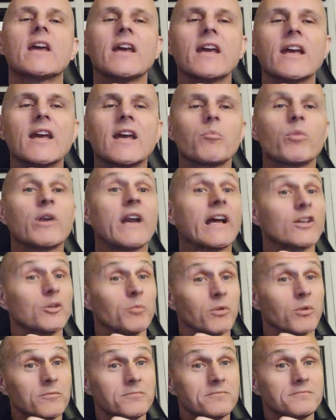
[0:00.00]

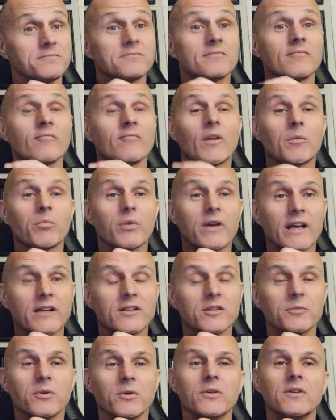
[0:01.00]
Predictable.
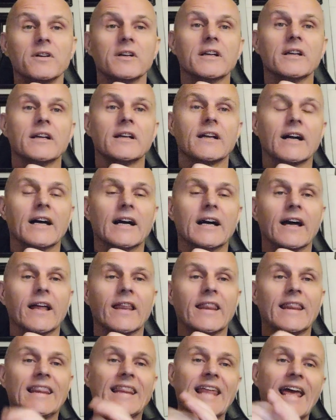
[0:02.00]
Predictable. Uh,
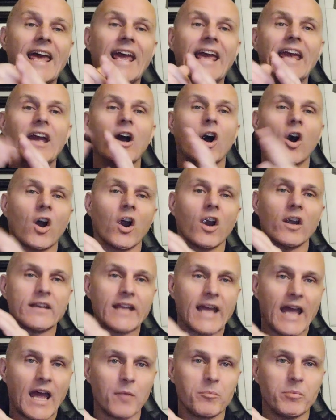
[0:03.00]
they aren't
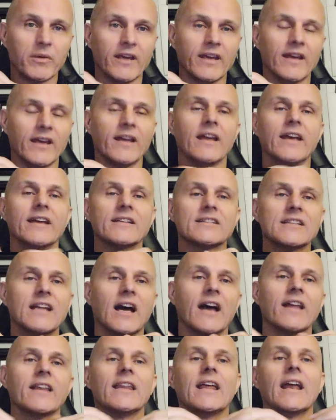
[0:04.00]
happy. It's
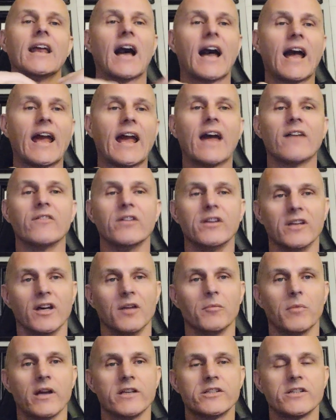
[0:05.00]
not that I haven't done
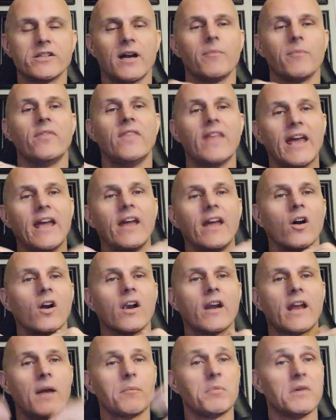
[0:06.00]
my job. They
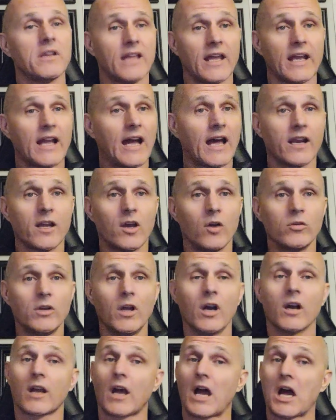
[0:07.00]
aren't happy. They got to go
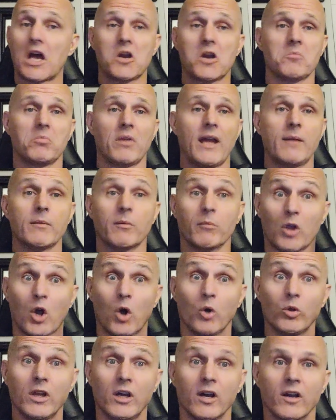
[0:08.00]
look. I don't blame them. Go
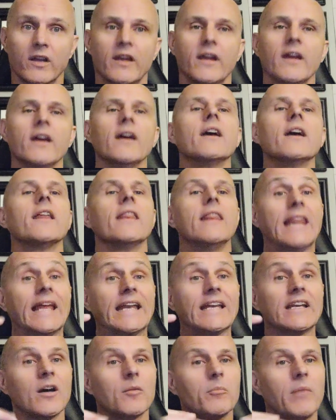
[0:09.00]
look. Then
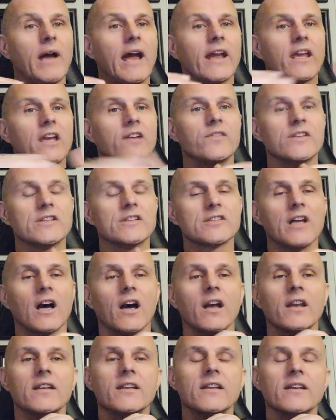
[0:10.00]
come back if it's
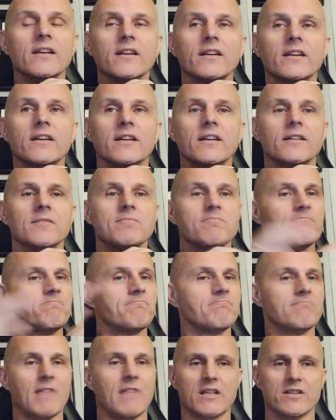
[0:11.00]
not
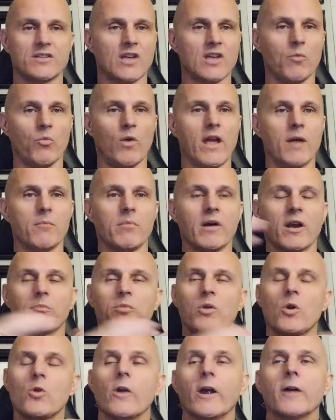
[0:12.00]
in some way a better
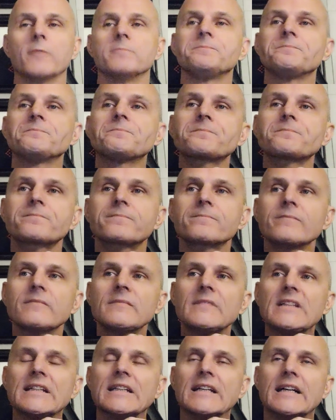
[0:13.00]
program.
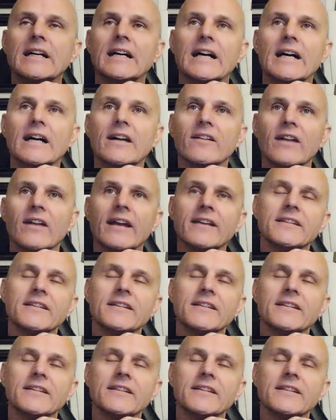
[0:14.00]
All right.